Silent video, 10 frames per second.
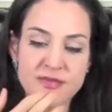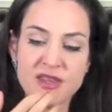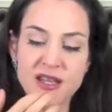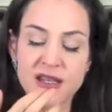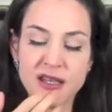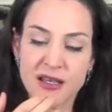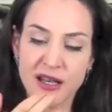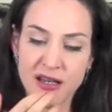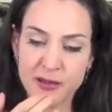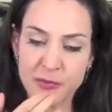thinking
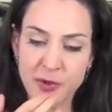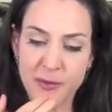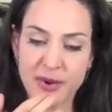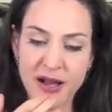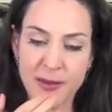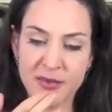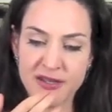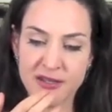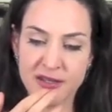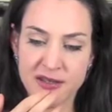I could put my
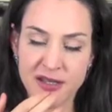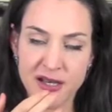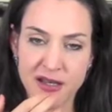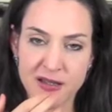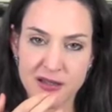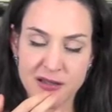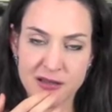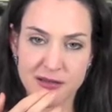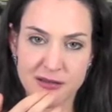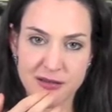business together